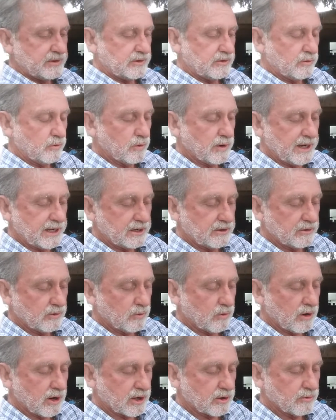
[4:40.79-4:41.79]
The weight of the
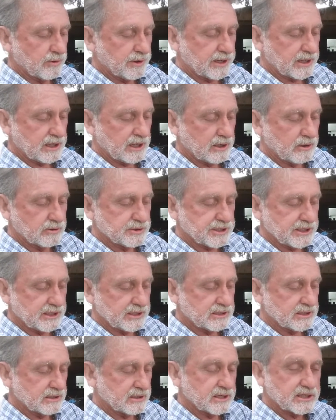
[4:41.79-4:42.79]
water when it goes
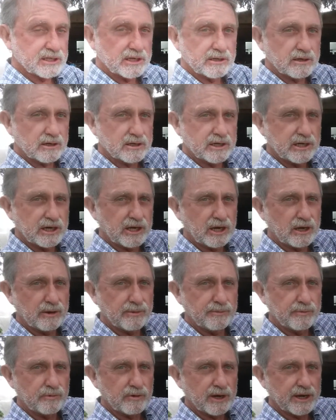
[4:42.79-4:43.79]
into this little
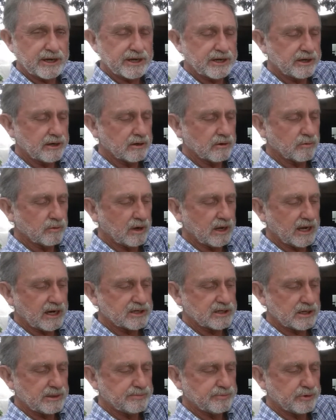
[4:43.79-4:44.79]
cup right here will
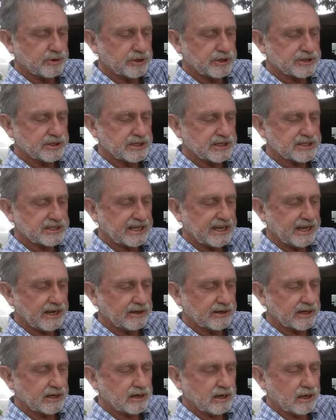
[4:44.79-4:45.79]
actually push this
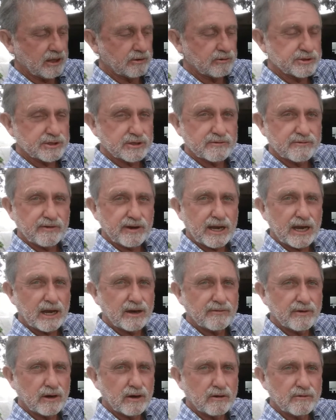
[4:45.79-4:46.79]
down and close the
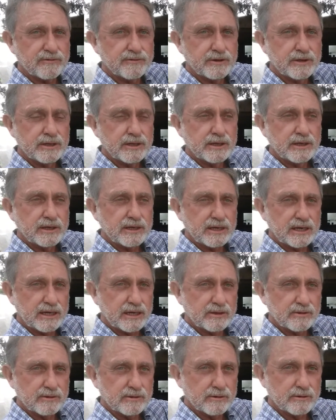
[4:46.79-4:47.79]
valve off
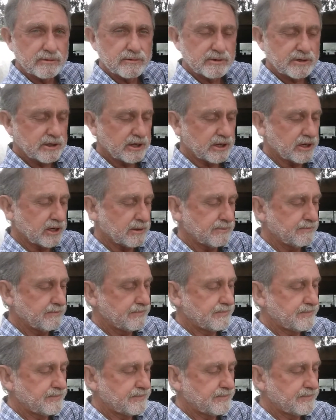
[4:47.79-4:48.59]
in the cup.